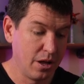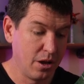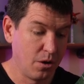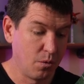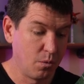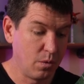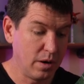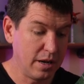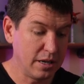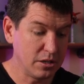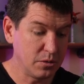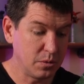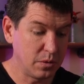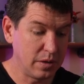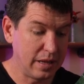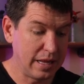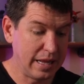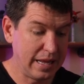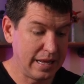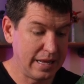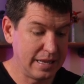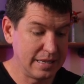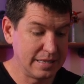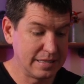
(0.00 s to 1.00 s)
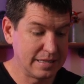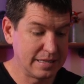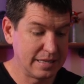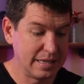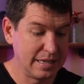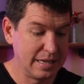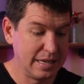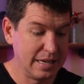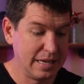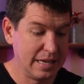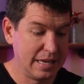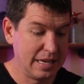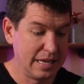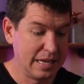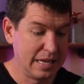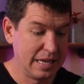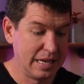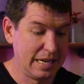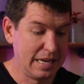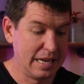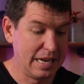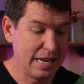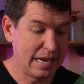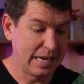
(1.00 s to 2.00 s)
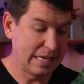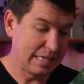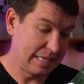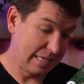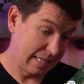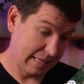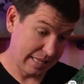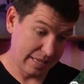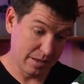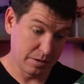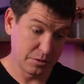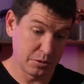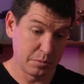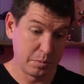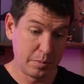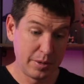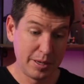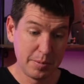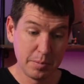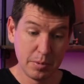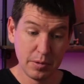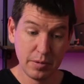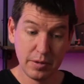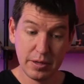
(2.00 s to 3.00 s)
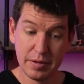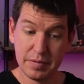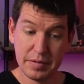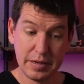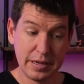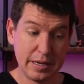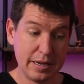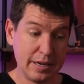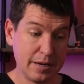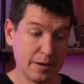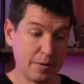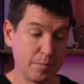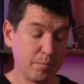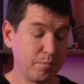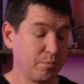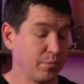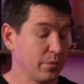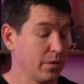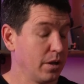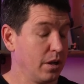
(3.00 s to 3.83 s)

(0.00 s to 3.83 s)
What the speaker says: Roswell has 90,000 people living here.